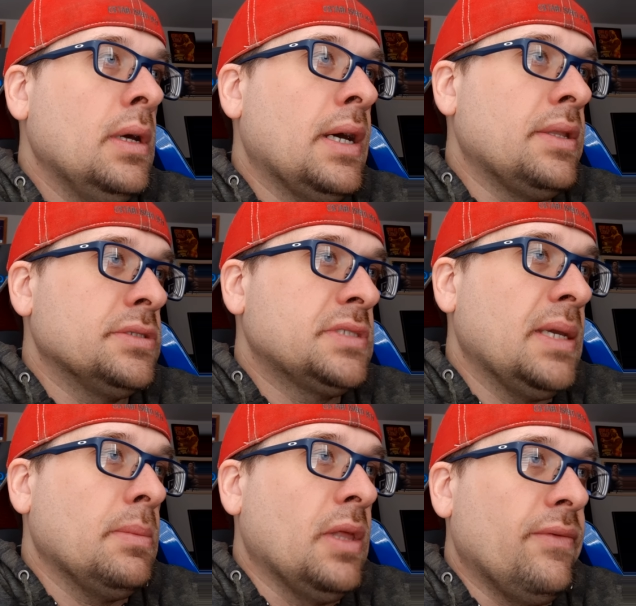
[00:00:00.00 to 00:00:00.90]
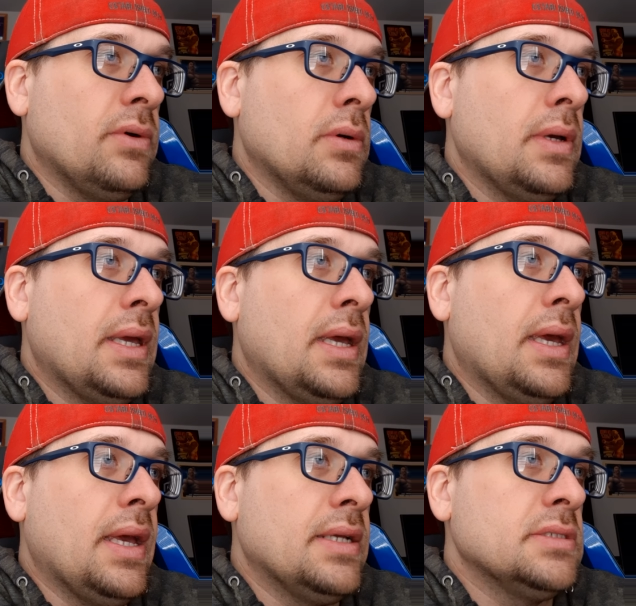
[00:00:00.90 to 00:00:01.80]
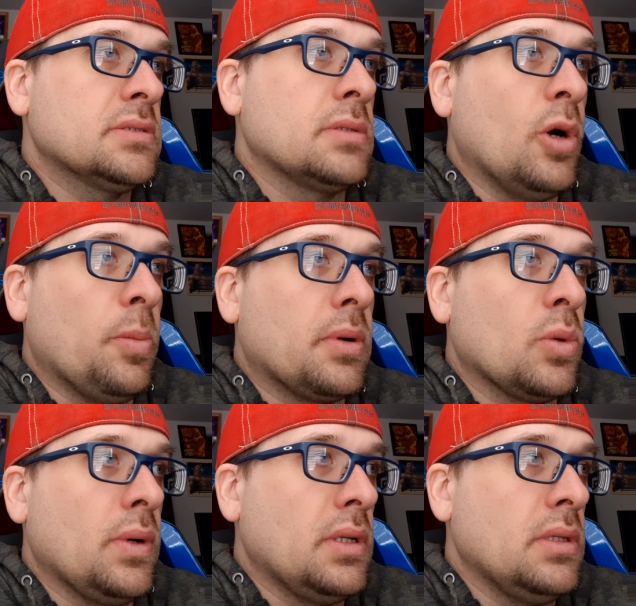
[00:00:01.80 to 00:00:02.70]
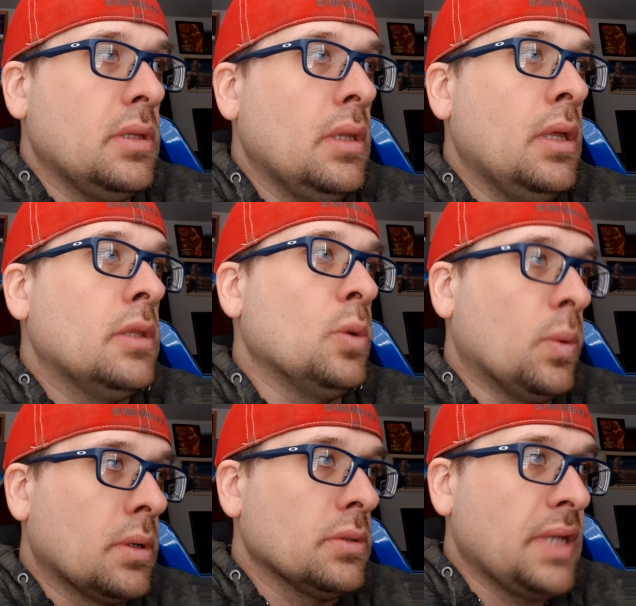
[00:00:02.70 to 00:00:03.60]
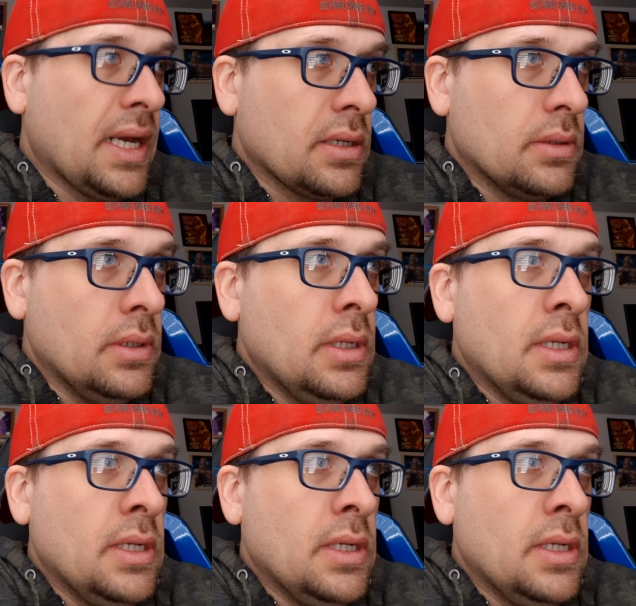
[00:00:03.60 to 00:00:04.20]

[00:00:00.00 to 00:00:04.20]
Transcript: on the same level as Goldberg winning the world title.